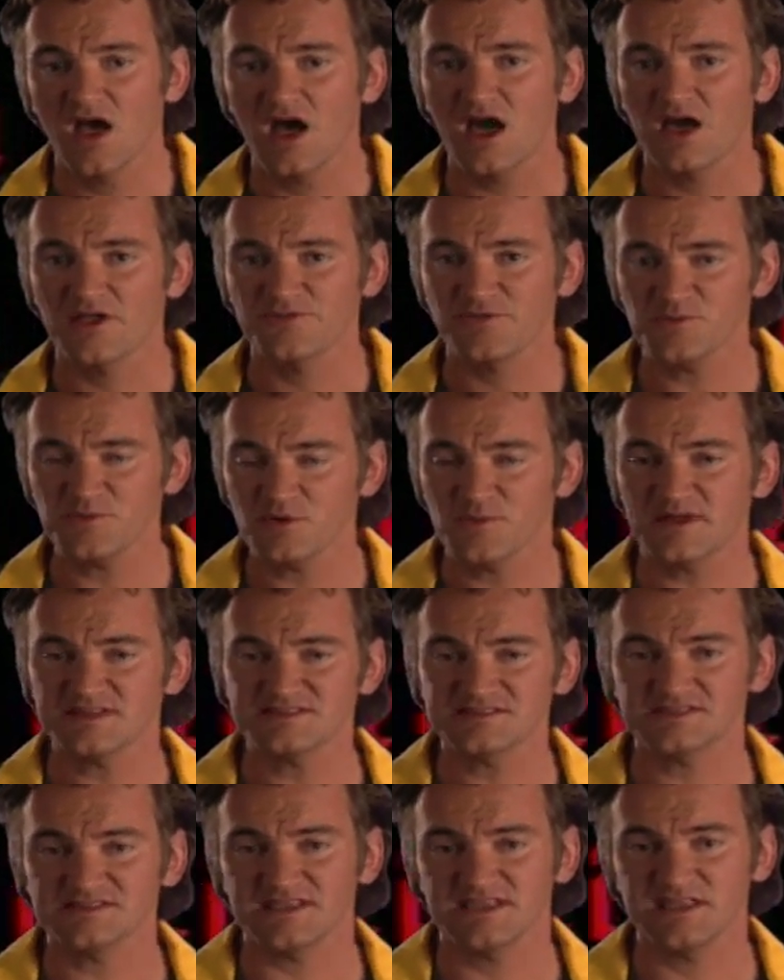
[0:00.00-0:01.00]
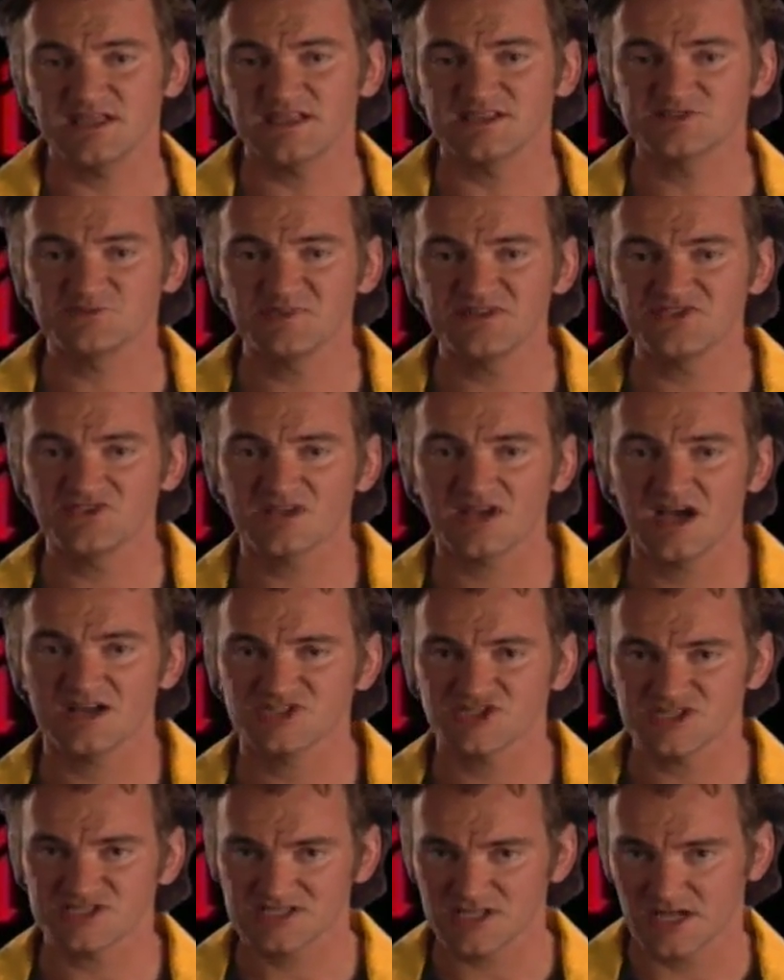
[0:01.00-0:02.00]
Uh, the film you're about to see is Beat
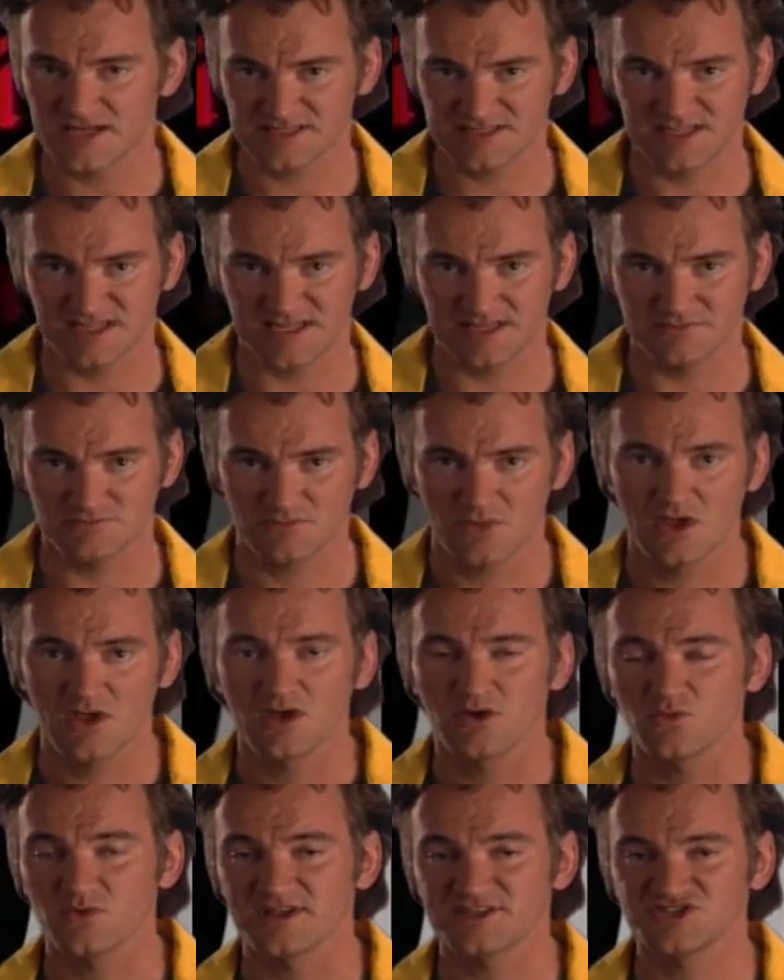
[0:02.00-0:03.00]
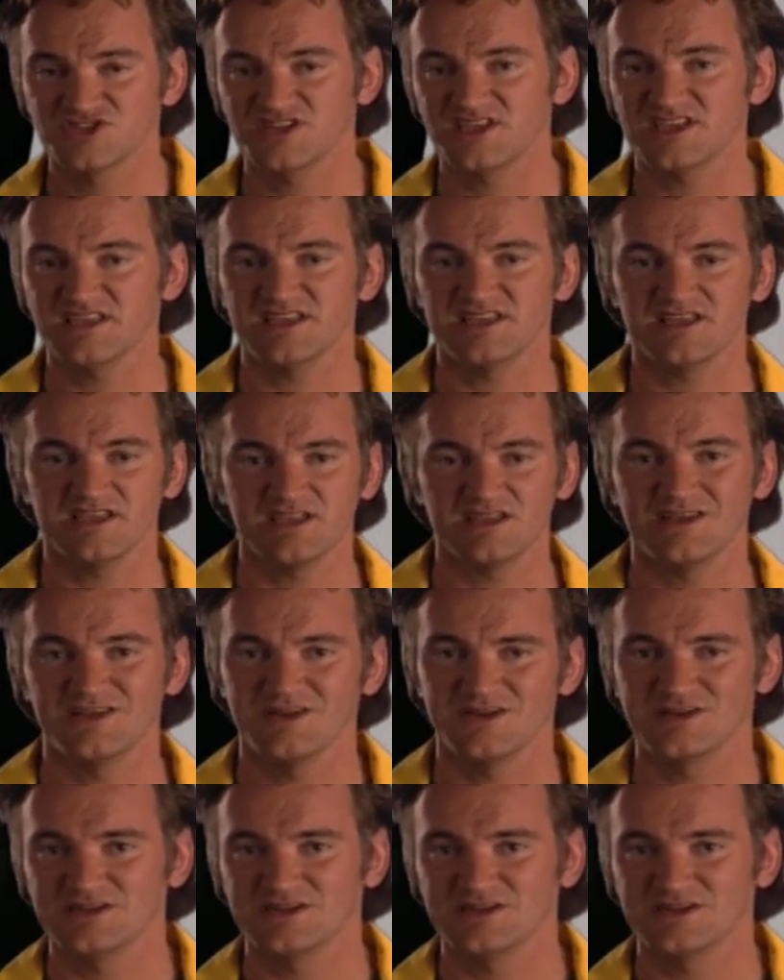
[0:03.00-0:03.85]
Takeshi's Sonatine, which he